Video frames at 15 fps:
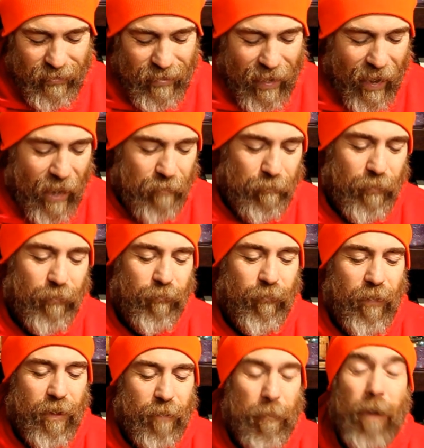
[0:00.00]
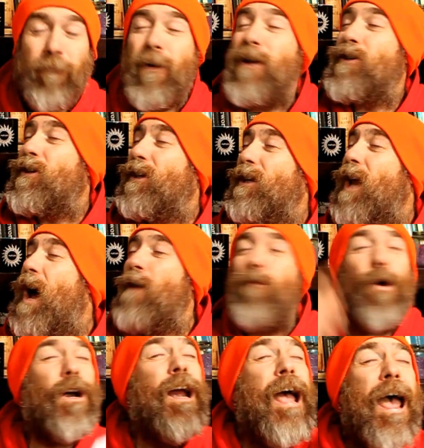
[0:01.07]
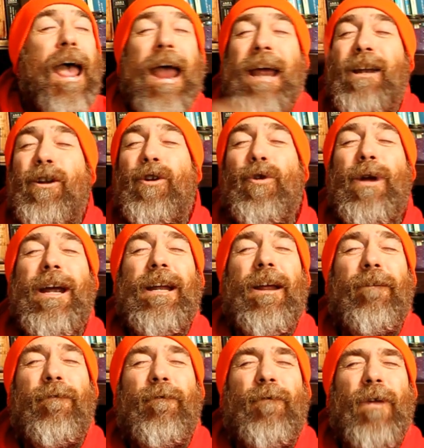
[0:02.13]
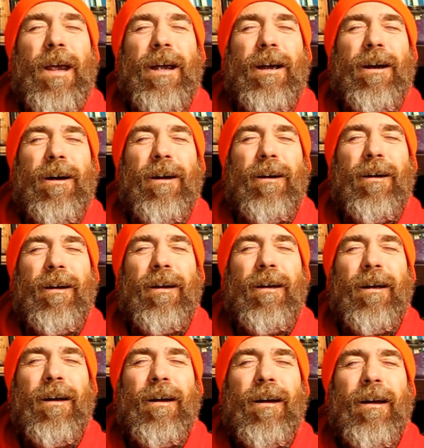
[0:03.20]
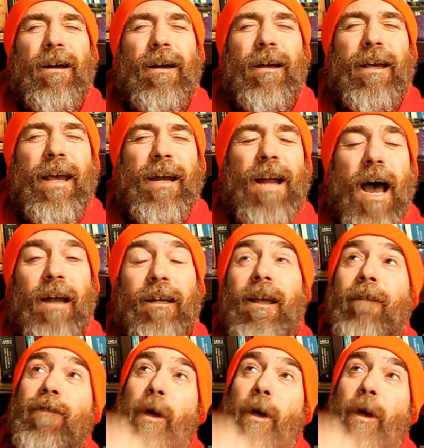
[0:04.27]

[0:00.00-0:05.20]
atmosphere. My friends, love where hate, greed, and fear cannot live.